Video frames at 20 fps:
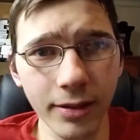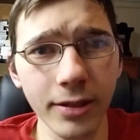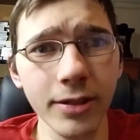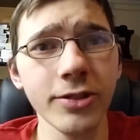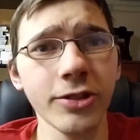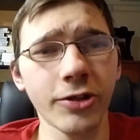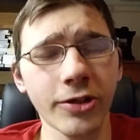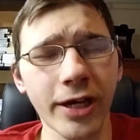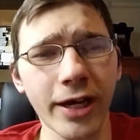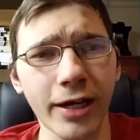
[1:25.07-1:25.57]

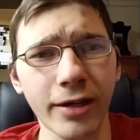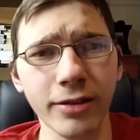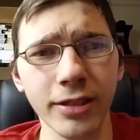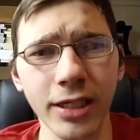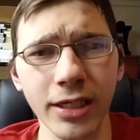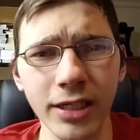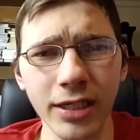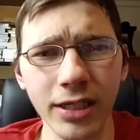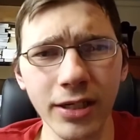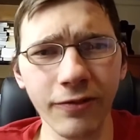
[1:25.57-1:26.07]
So yeah,
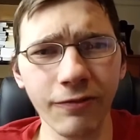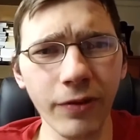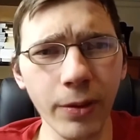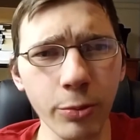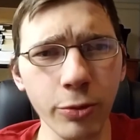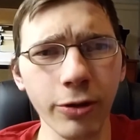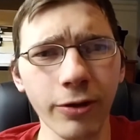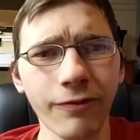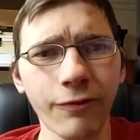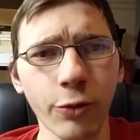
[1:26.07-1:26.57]
uh,
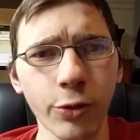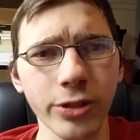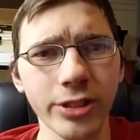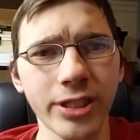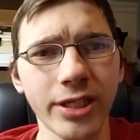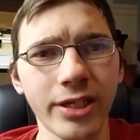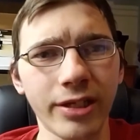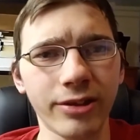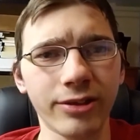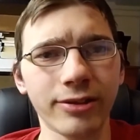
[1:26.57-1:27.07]
February
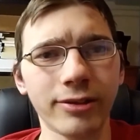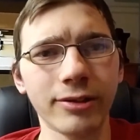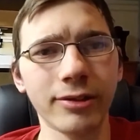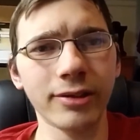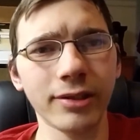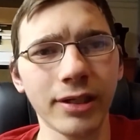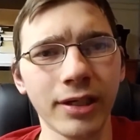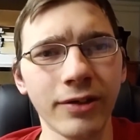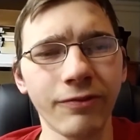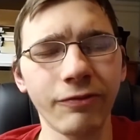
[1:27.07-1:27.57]

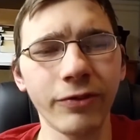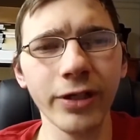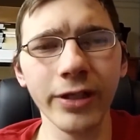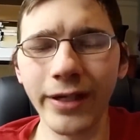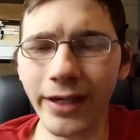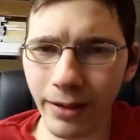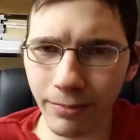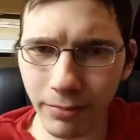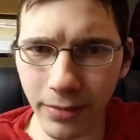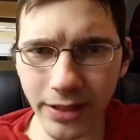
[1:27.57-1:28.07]
14th. I feel
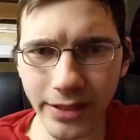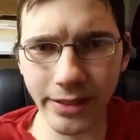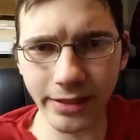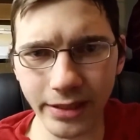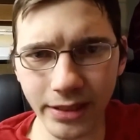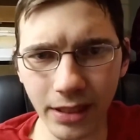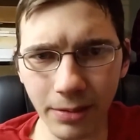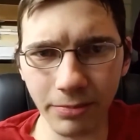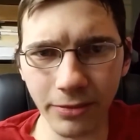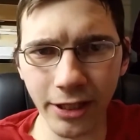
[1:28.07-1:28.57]
like I'm missing
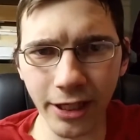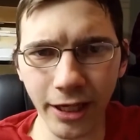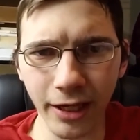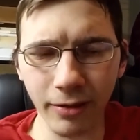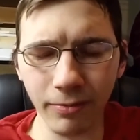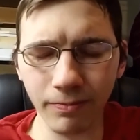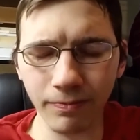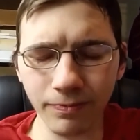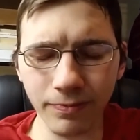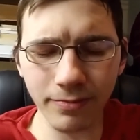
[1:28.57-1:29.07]

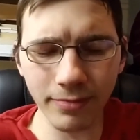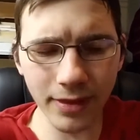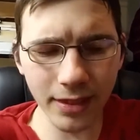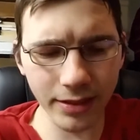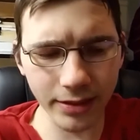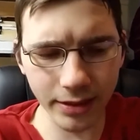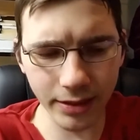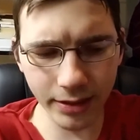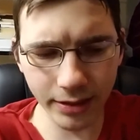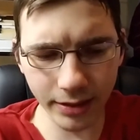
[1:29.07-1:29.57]
something.
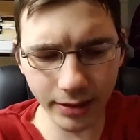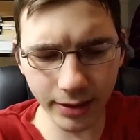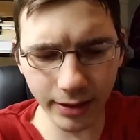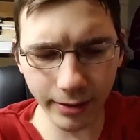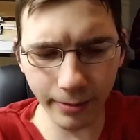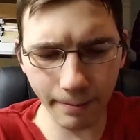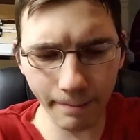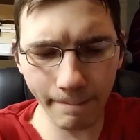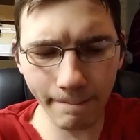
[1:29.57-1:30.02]
Let's see.